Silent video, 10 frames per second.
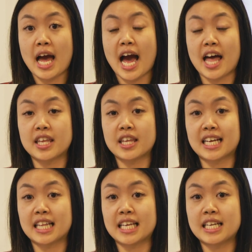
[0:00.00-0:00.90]
and then the
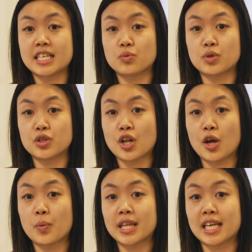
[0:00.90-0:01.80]
cleaners will
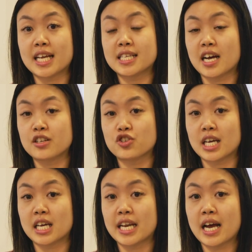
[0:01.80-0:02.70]
know when the guests are
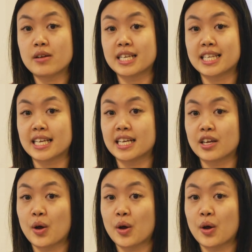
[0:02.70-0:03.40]
checking out, so they can